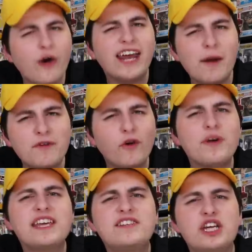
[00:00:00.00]
Okay, now before
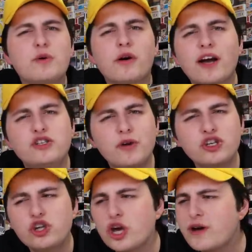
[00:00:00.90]
we continue here, I do want to
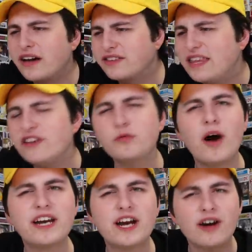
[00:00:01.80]
show you guys this
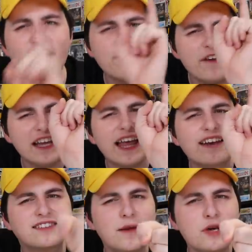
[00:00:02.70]
one here, and I feel
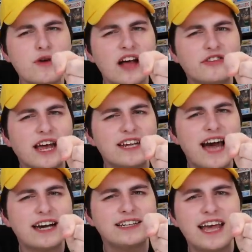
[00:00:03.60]
like some of you guys are getting
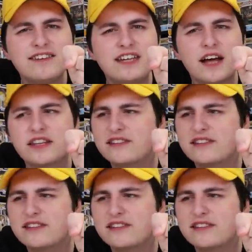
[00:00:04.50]
kind of lazy on the